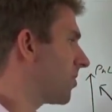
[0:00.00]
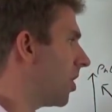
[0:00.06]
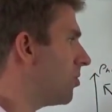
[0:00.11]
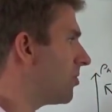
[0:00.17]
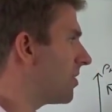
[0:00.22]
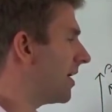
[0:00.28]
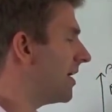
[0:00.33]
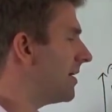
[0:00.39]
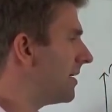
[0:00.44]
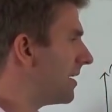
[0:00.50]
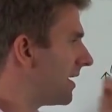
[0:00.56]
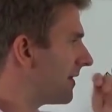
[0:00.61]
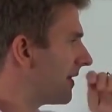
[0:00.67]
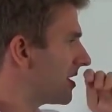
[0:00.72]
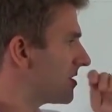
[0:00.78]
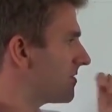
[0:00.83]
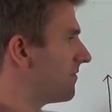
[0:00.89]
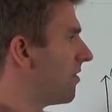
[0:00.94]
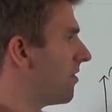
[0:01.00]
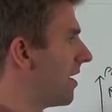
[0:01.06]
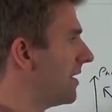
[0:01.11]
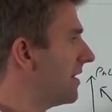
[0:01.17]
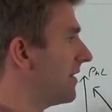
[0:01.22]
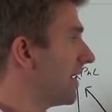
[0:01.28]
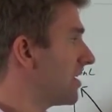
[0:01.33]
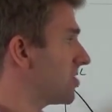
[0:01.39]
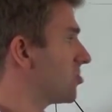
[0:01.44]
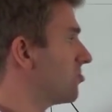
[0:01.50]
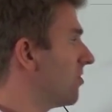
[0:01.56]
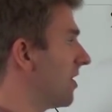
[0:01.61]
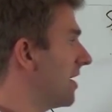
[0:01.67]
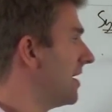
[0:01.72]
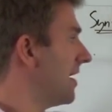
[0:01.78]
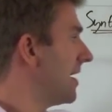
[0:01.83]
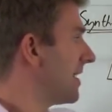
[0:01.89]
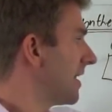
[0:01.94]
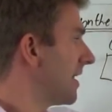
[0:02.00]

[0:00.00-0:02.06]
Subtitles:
Okay, that's fine. That's great.